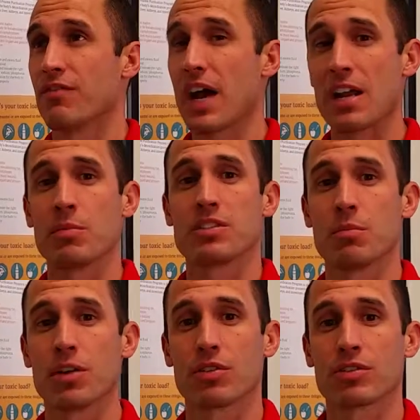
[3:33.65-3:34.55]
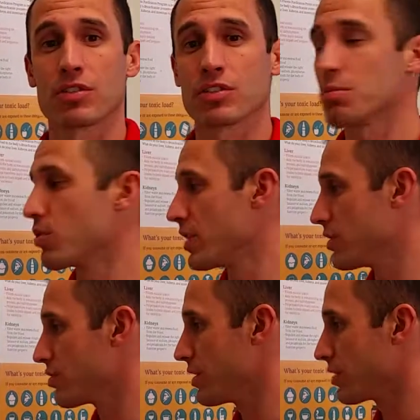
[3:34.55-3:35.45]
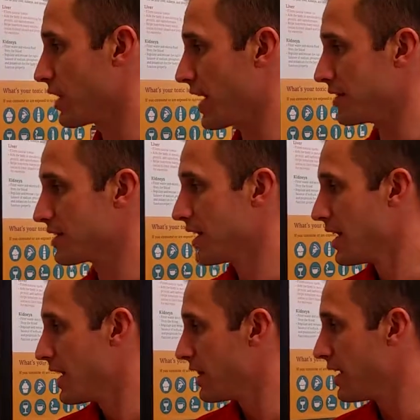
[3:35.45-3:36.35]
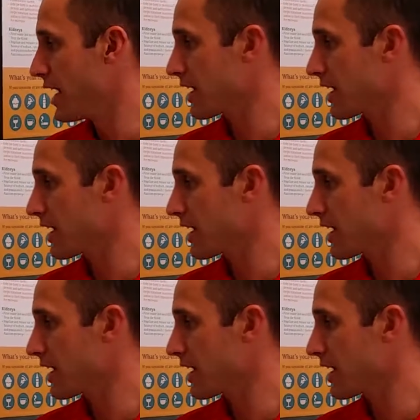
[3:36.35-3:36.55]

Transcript: vitamins and minerals to support the adrenal glands. The